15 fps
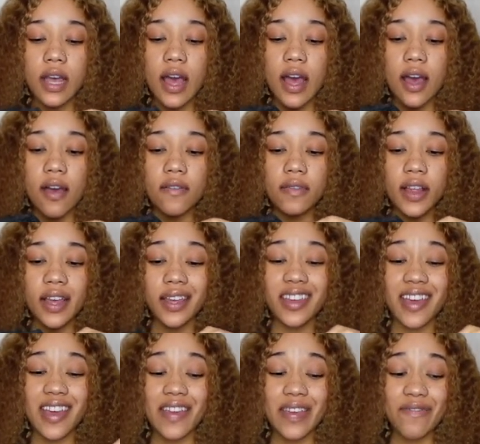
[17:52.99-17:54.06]
i have like
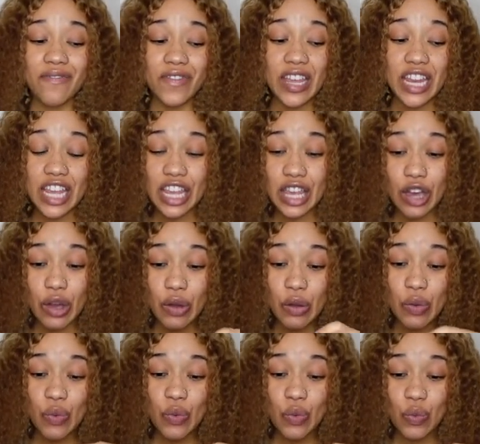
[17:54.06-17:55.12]
a
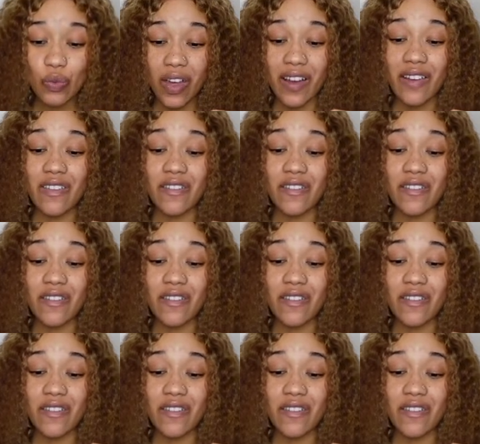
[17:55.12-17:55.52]
video like a